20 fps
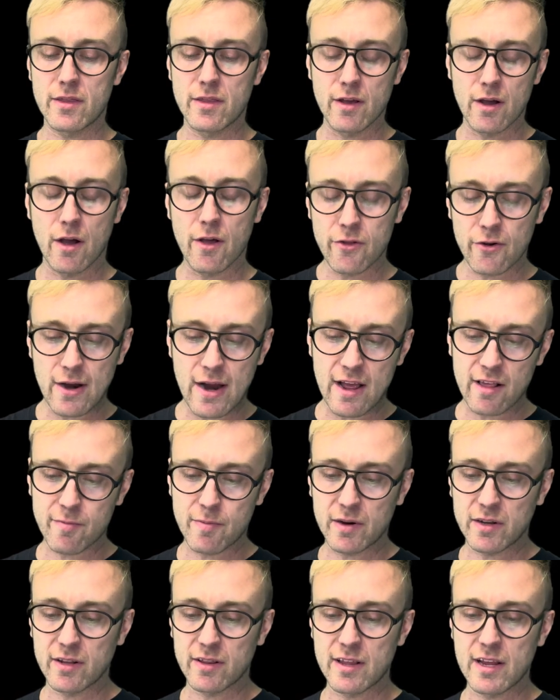the other
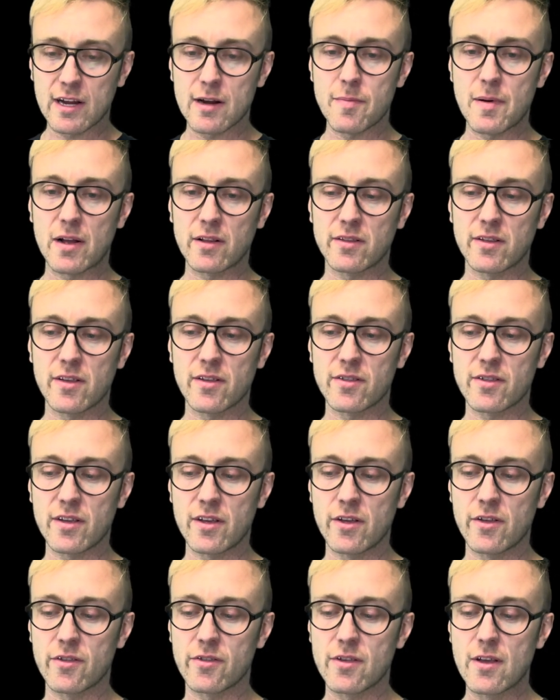aspect to think about this
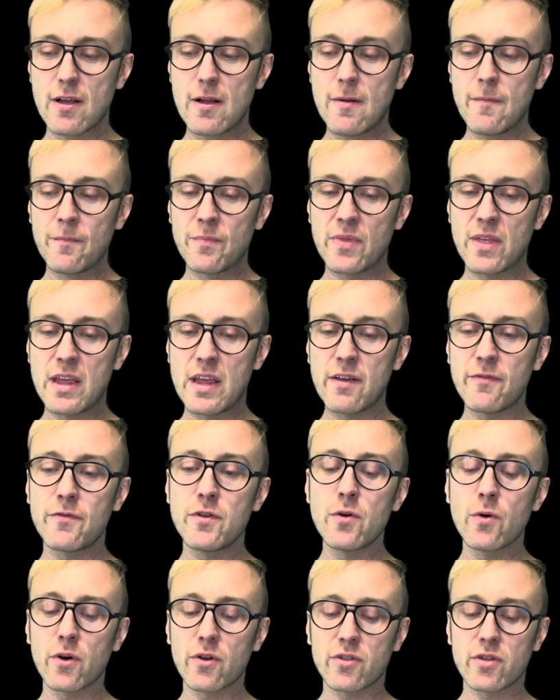is if
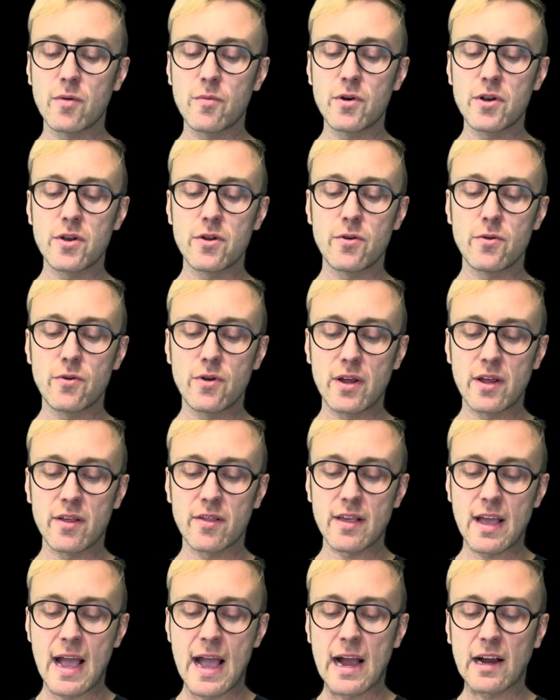you are someone who
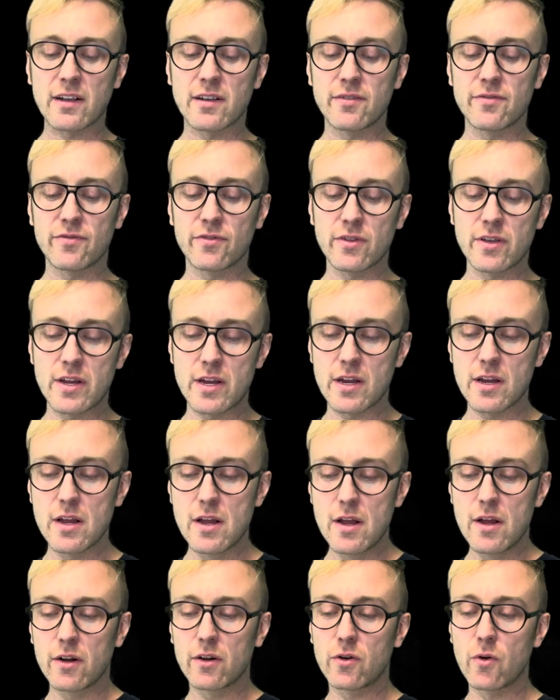is actively
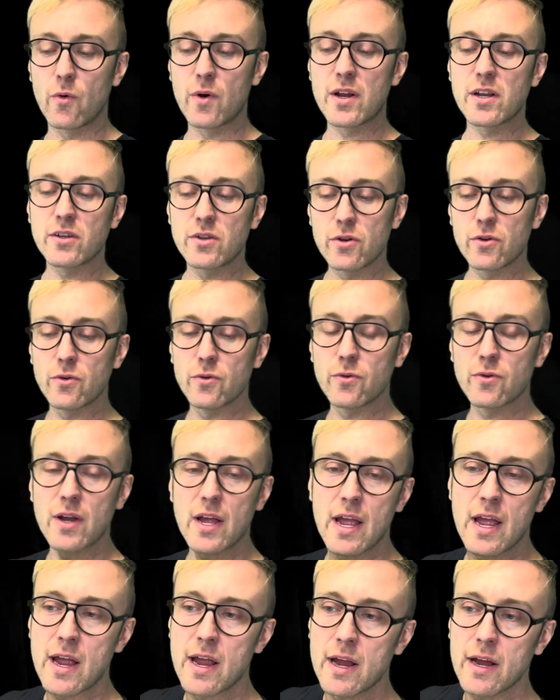going to
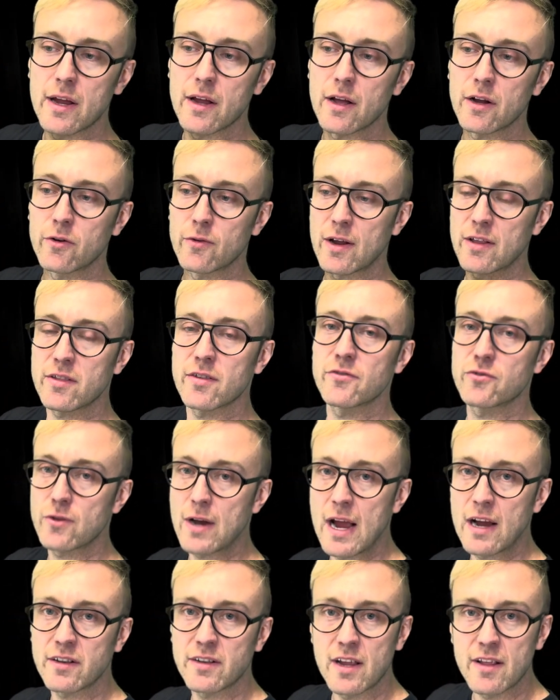a aggressive
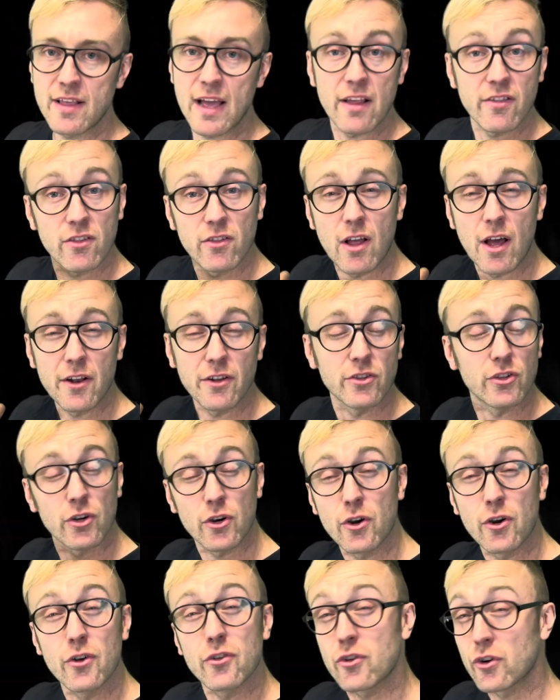track day that has a lot of
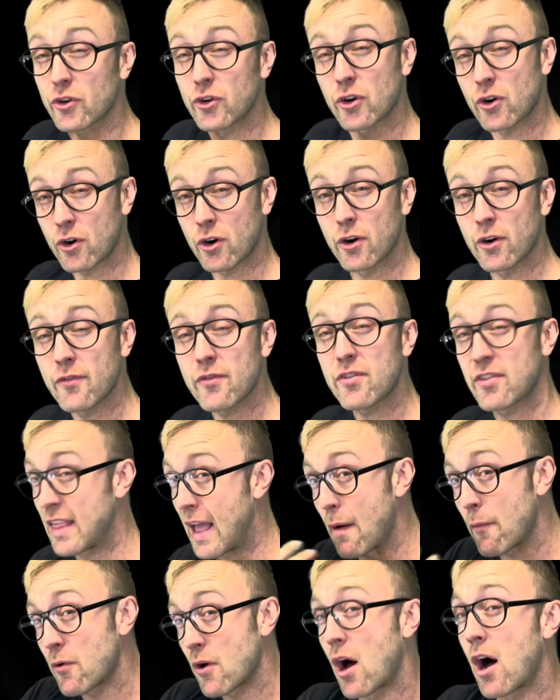turns or curves,
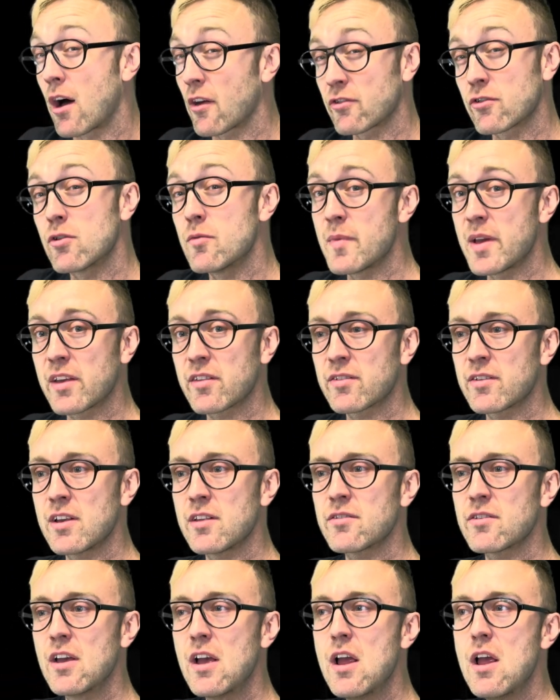that would also make
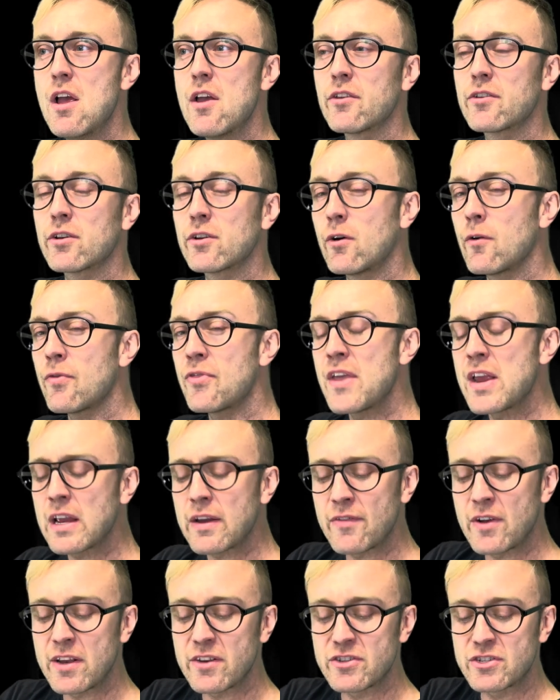sense. So don't think of
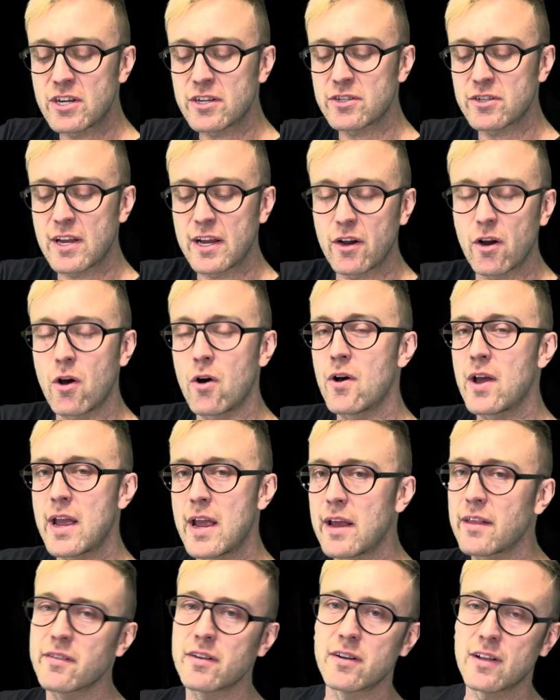it as just like, oh, hey,
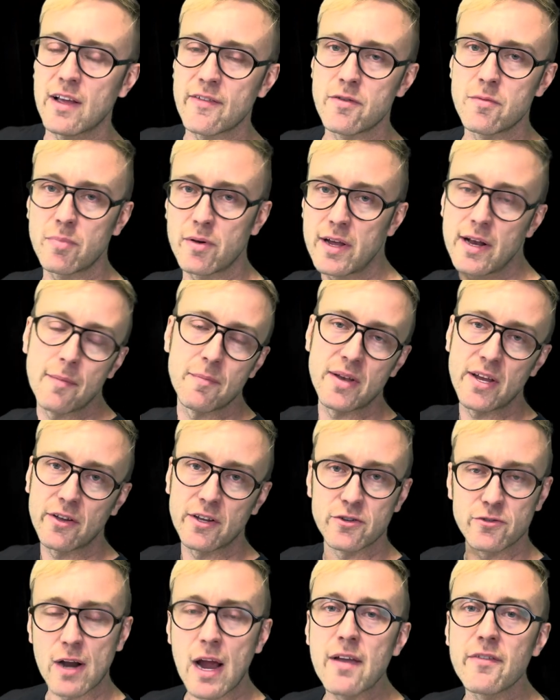it's an 11 blade, I'm daily
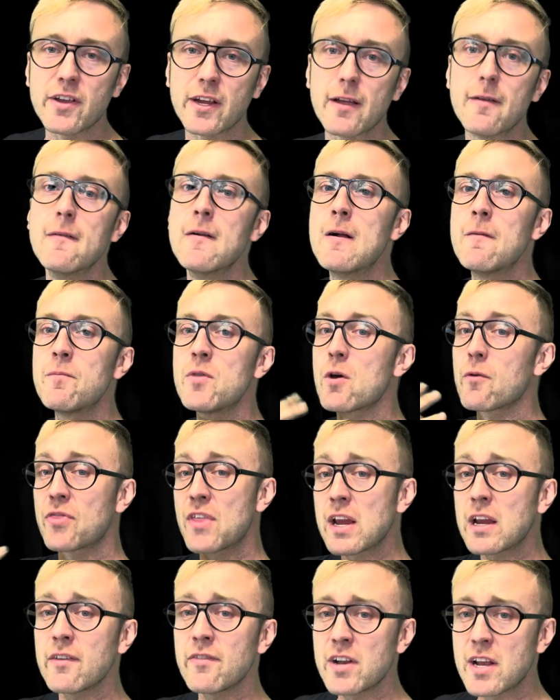driving it. No,
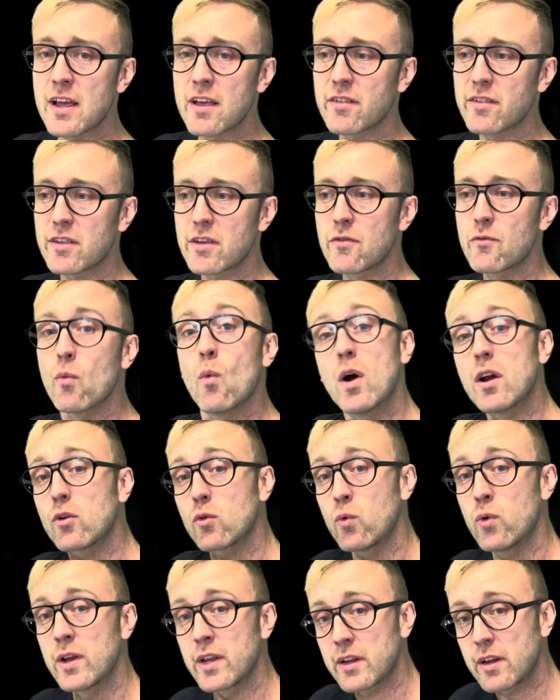think of it as you want
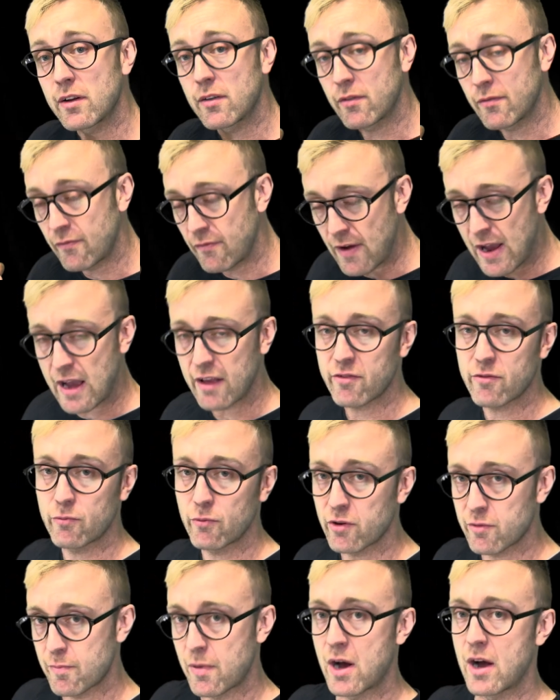quick, fast
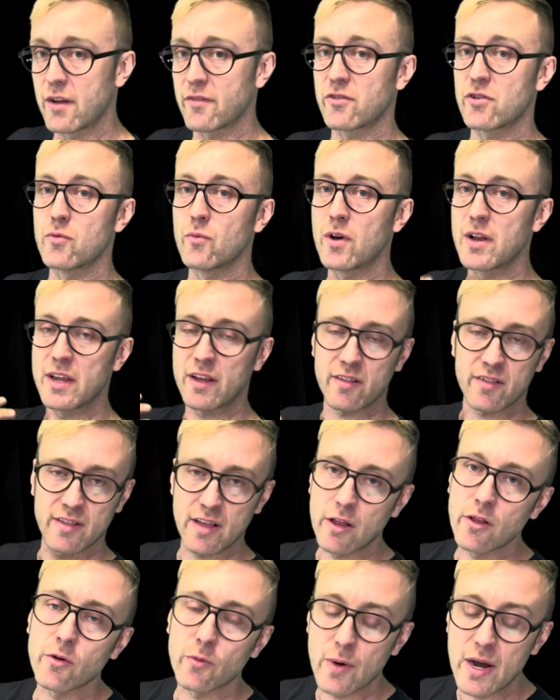response. You want
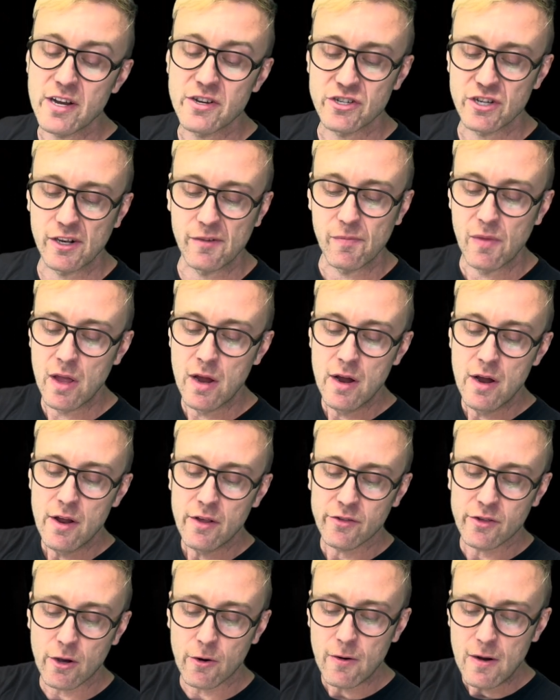acceleration.
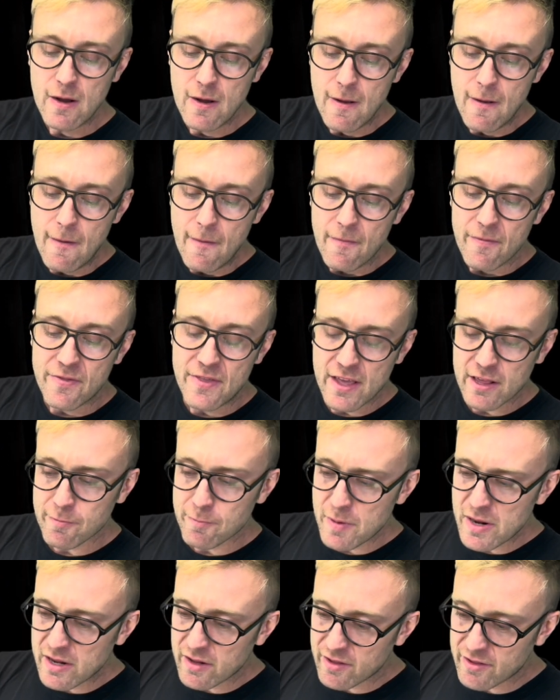So This
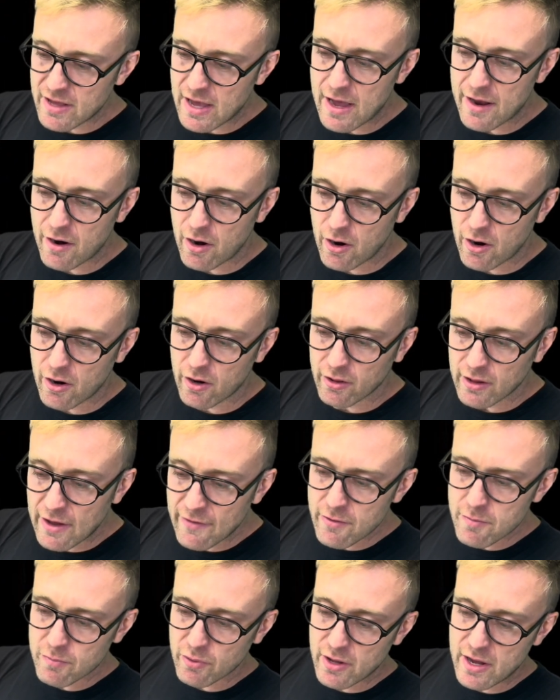being said, our
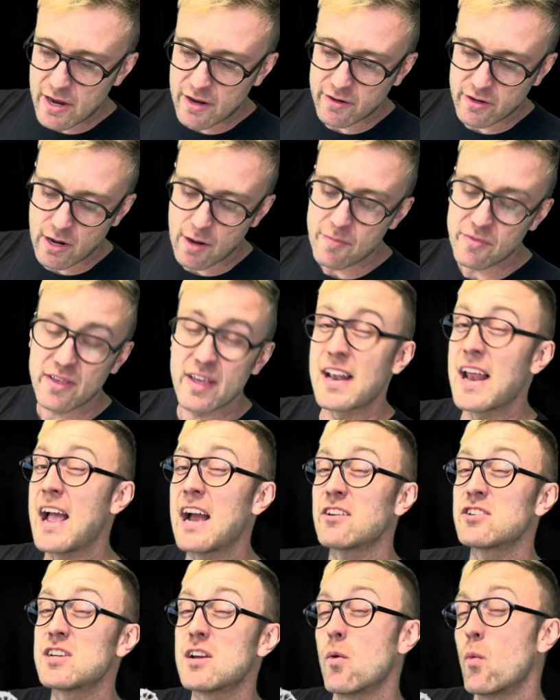11 blade comes in
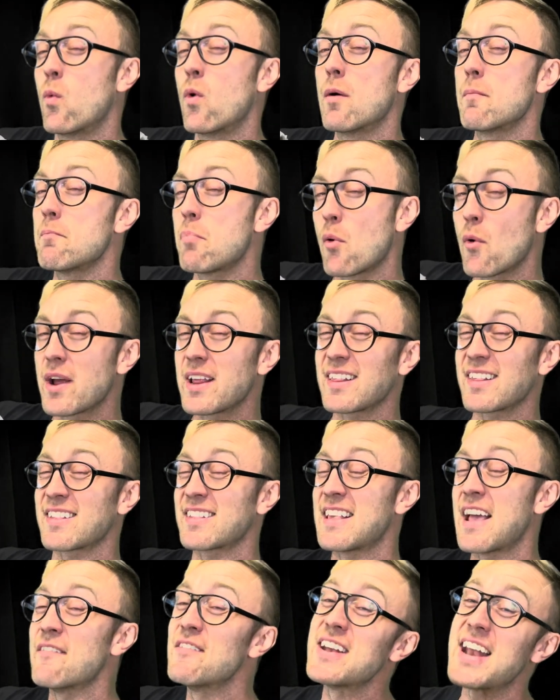actually at
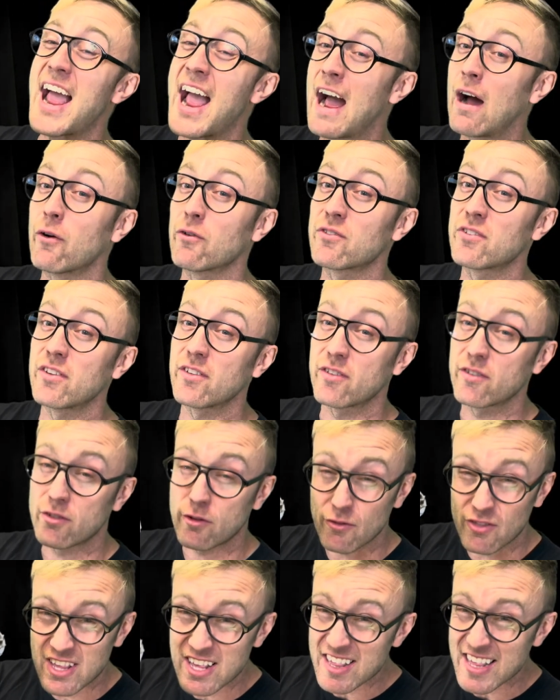1.7 ounces. So
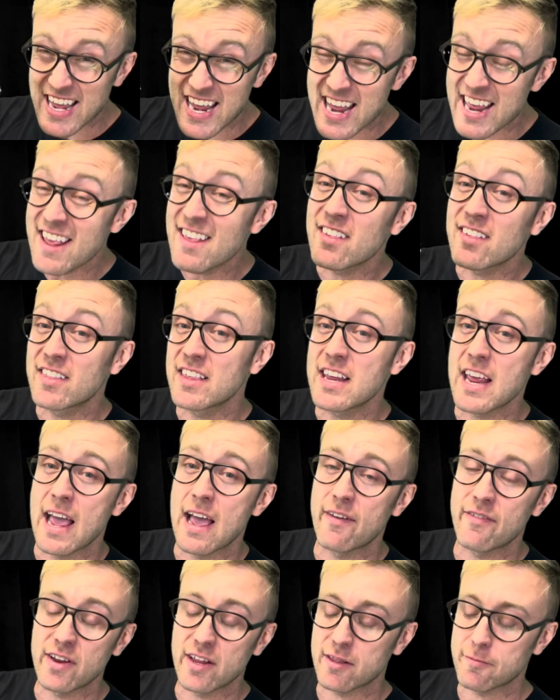this is the
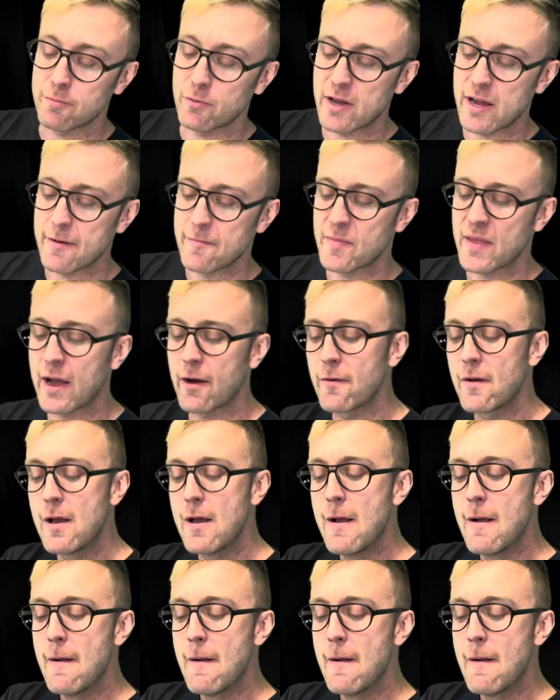heaviest blade. Now,